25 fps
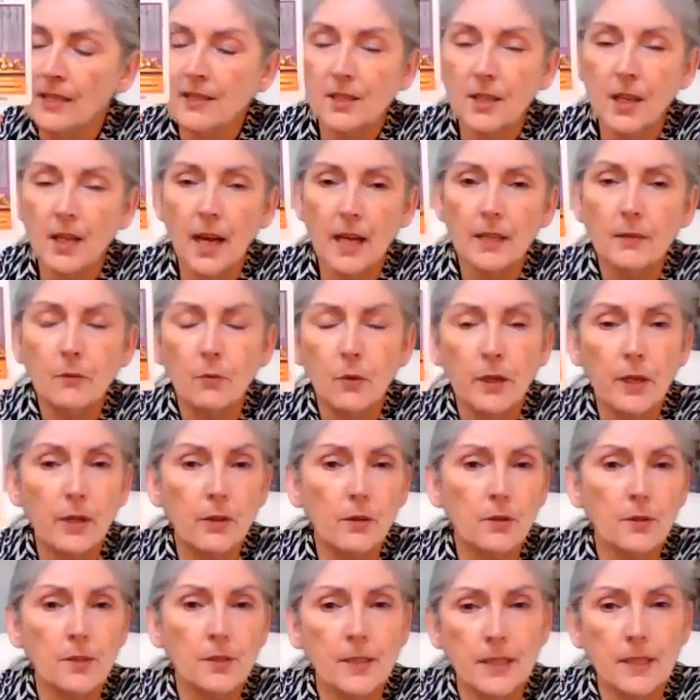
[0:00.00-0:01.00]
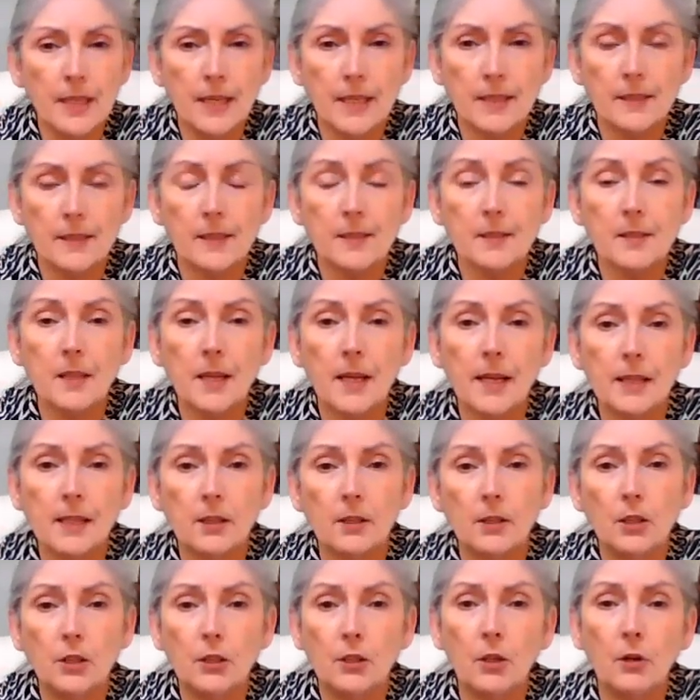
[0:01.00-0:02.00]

it's kind of one of those things. It's like,